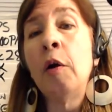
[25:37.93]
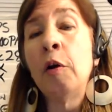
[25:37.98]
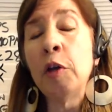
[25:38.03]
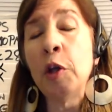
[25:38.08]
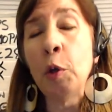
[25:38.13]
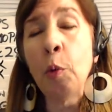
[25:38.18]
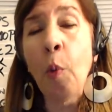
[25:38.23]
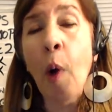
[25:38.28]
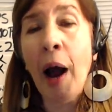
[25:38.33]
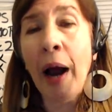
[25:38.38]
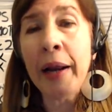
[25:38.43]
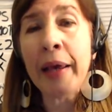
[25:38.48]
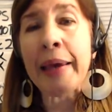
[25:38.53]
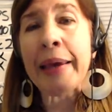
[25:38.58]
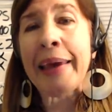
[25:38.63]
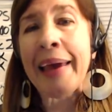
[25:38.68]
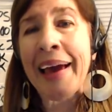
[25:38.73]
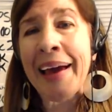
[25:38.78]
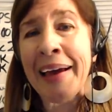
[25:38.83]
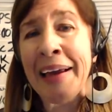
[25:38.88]
You want to
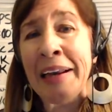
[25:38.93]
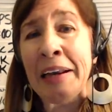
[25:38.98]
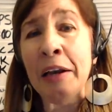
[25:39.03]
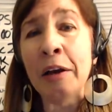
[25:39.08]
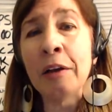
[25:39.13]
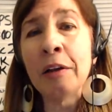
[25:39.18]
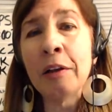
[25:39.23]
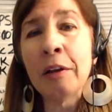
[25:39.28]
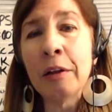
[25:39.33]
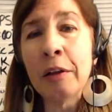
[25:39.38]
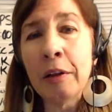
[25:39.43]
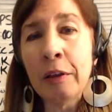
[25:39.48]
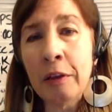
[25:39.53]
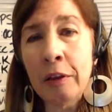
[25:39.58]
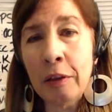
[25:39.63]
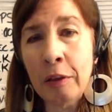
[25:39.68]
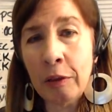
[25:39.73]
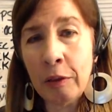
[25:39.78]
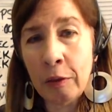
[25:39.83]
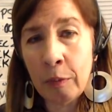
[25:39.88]
get,
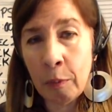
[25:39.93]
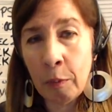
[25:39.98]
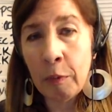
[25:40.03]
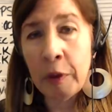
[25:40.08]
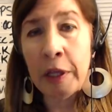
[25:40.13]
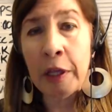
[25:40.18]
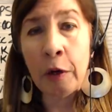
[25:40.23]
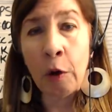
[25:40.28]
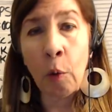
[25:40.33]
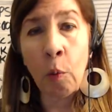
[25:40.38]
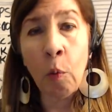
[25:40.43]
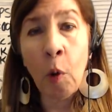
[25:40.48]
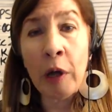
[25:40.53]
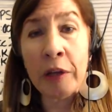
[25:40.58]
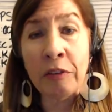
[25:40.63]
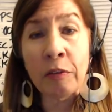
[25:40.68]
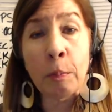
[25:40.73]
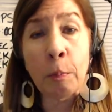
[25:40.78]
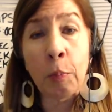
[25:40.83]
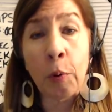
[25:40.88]
you know,
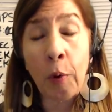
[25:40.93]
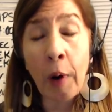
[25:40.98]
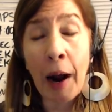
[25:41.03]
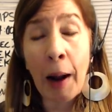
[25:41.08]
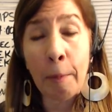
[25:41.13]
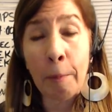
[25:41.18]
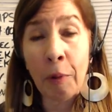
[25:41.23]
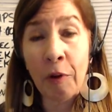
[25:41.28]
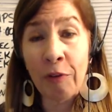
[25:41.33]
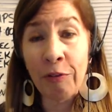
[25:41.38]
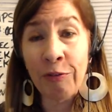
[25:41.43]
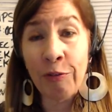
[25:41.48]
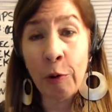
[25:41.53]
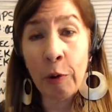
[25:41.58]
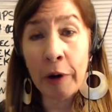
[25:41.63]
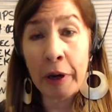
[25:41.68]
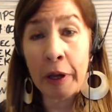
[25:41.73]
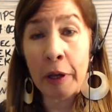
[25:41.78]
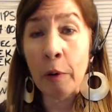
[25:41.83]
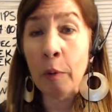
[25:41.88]
what's proper
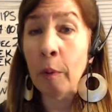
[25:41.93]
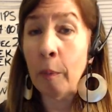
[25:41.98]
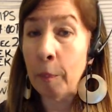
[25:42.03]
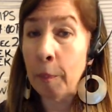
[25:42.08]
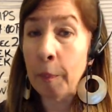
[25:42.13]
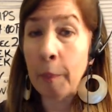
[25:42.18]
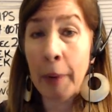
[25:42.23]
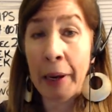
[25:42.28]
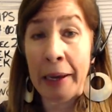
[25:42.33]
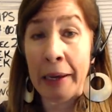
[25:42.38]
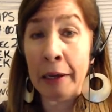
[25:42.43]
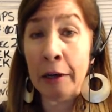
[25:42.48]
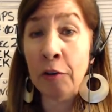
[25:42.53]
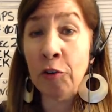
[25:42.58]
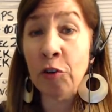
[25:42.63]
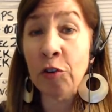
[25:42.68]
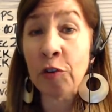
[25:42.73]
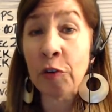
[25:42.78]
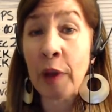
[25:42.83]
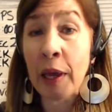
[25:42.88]
for you. I
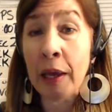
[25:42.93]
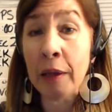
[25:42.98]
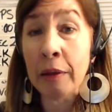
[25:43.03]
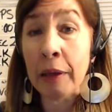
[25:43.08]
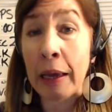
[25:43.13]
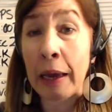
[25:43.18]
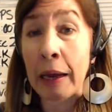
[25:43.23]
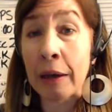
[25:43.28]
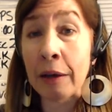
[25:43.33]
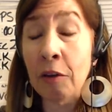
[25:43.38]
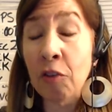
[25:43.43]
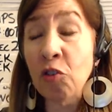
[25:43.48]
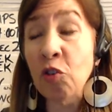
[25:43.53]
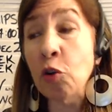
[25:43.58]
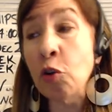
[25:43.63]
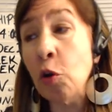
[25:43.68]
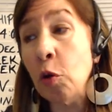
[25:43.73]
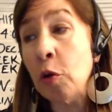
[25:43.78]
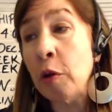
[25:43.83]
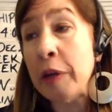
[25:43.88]
understand that. So
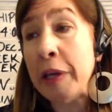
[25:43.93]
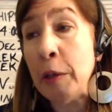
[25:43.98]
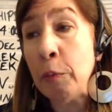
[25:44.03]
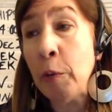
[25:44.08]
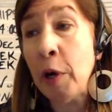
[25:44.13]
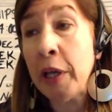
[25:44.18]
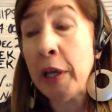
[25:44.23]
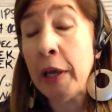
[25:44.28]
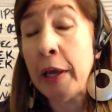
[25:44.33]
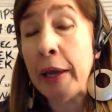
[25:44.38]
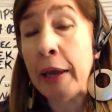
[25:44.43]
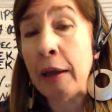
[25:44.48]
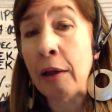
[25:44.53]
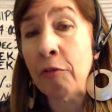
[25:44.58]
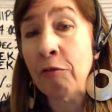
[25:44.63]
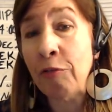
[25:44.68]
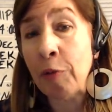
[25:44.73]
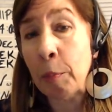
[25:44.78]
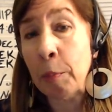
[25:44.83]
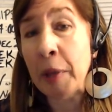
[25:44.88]
you'll glean what you can
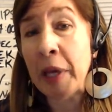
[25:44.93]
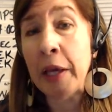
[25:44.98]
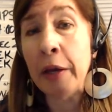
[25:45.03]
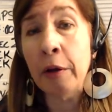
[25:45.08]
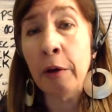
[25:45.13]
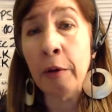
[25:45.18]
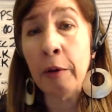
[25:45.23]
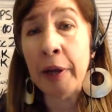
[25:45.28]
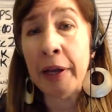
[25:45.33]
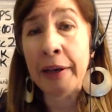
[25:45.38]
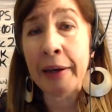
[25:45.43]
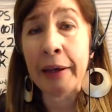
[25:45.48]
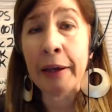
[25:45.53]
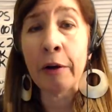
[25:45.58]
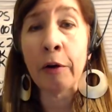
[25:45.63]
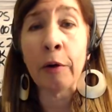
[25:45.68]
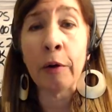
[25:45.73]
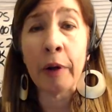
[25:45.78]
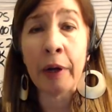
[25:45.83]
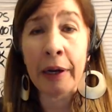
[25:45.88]
from here and
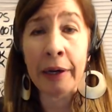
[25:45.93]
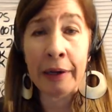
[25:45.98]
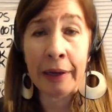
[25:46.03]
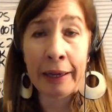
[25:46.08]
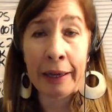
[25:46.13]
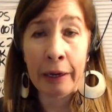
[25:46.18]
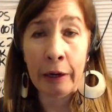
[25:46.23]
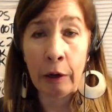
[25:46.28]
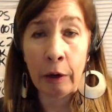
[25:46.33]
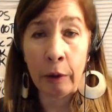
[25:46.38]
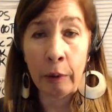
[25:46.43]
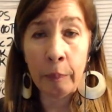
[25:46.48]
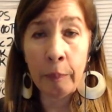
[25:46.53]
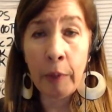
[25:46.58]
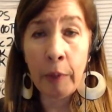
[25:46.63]
here and here.